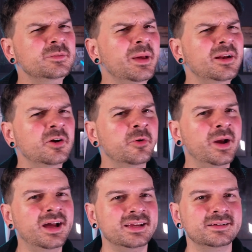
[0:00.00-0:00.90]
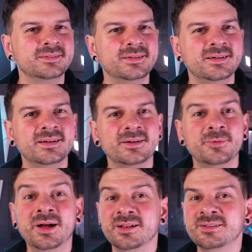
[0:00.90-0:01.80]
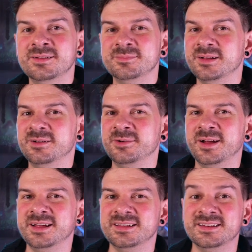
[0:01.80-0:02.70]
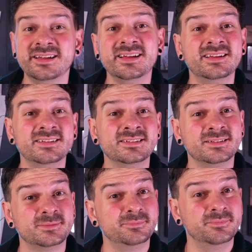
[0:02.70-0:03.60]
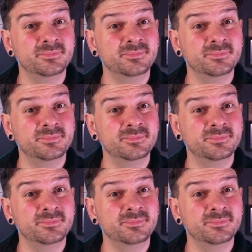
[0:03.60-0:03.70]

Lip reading: is Meta Orion? Well, Meta Orion is